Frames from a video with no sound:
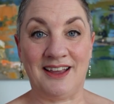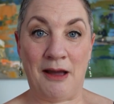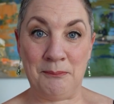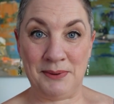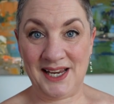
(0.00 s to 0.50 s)

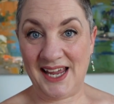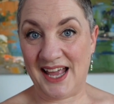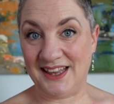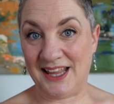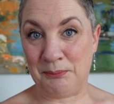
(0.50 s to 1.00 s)
company
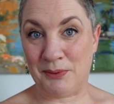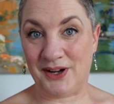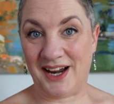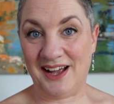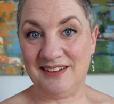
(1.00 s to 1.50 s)
and their
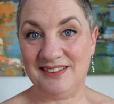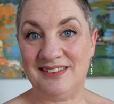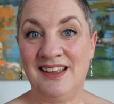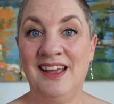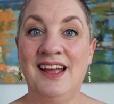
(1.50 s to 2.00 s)

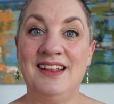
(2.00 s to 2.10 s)
products,